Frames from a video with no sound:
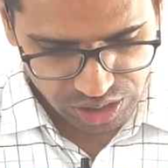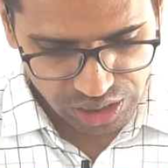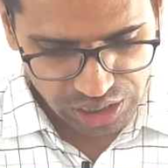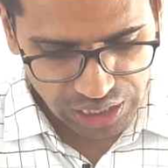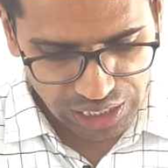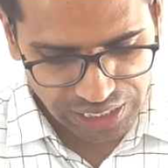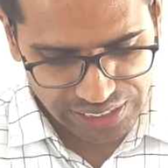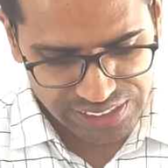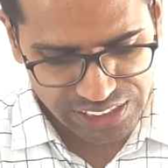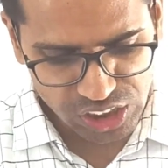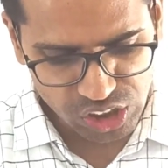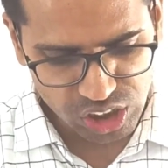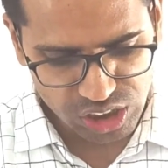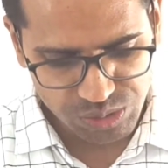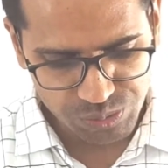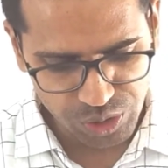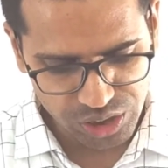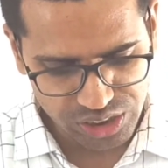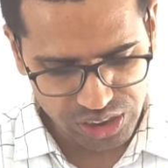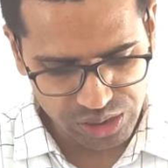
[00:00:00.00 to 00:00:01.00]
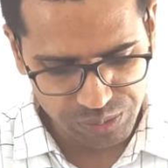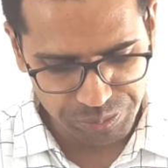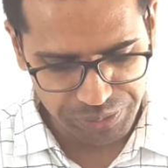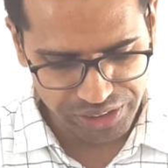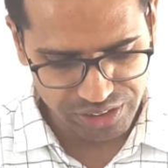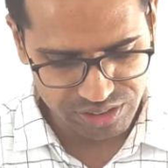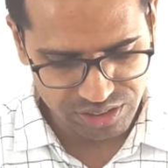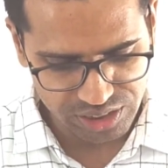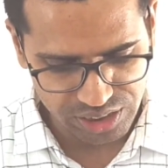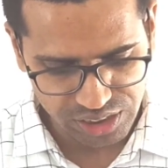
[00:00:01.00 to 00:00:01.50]
higher osmotic
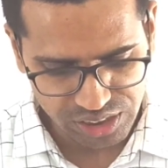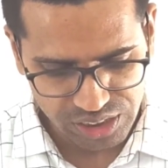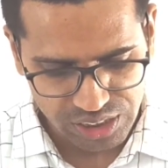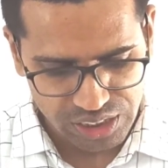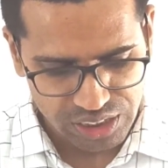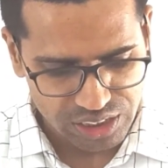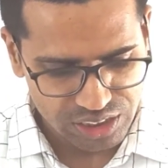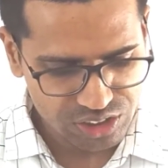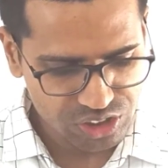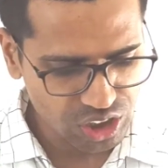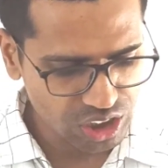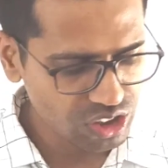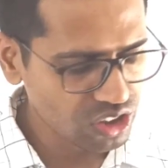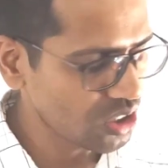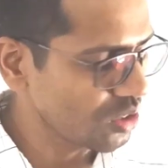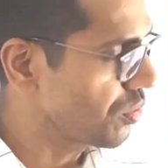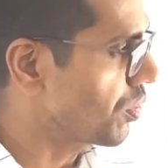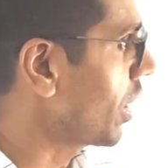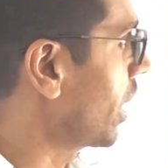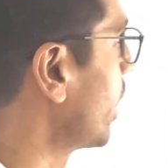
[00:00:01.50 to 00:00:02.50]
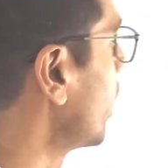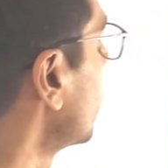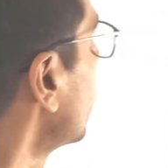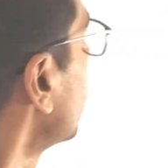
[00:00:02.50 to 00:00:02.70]
pressure, justify.